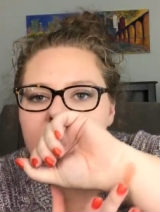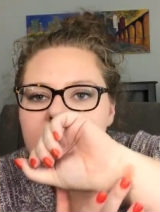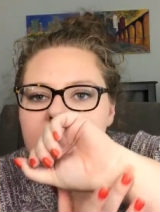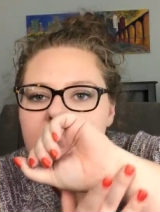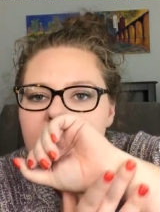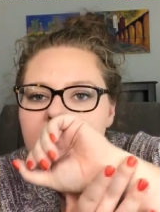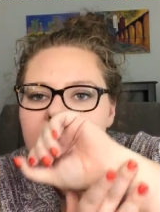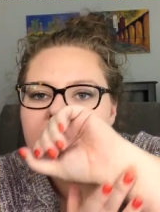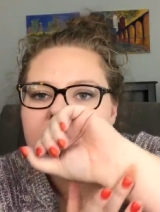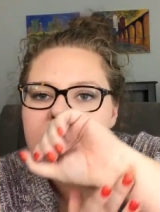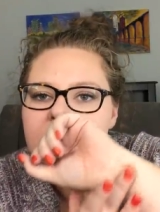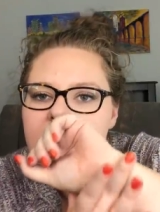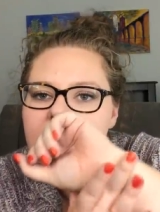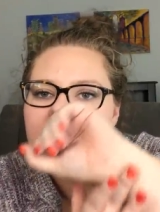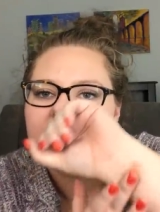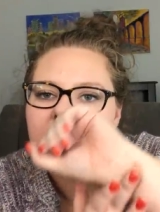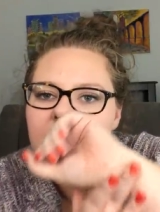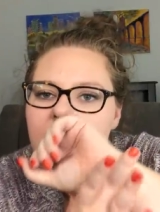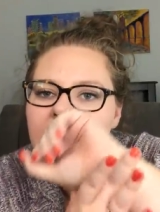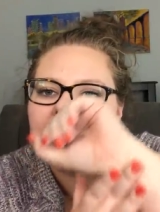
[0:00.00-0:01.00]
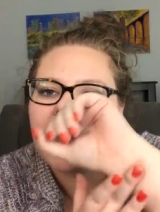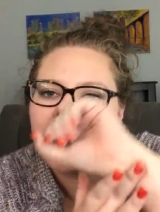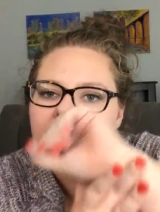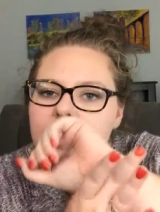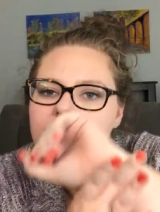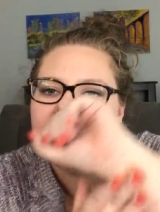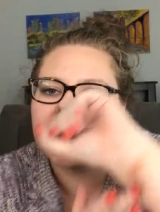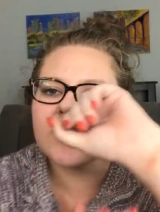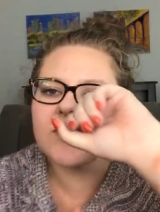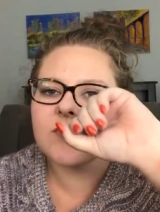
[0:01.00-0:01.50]
so that's it there. I
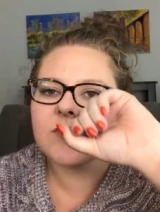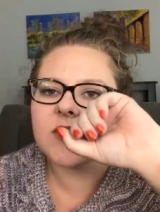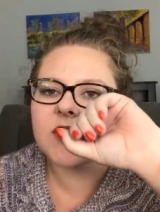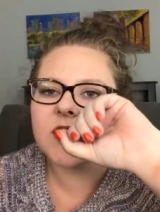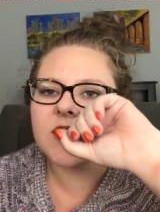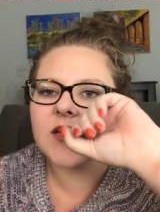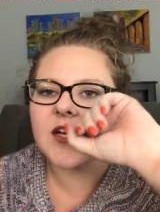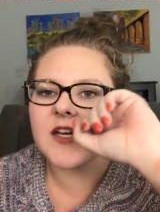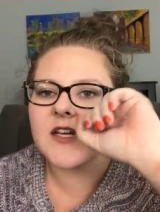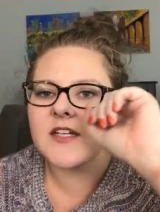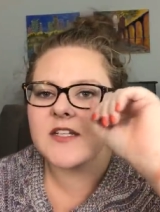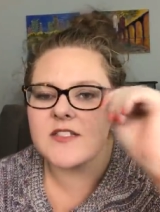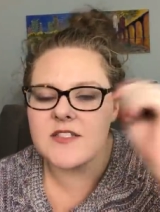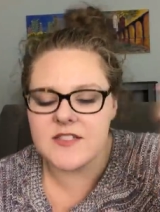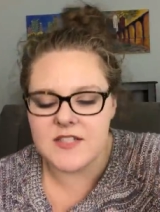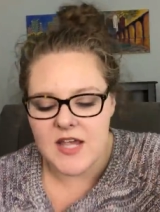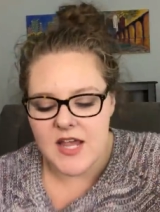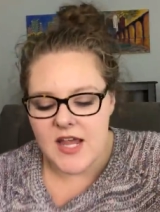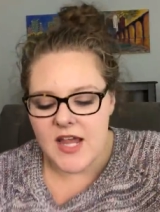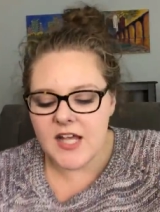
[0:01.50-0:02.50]
mean, it's really nice.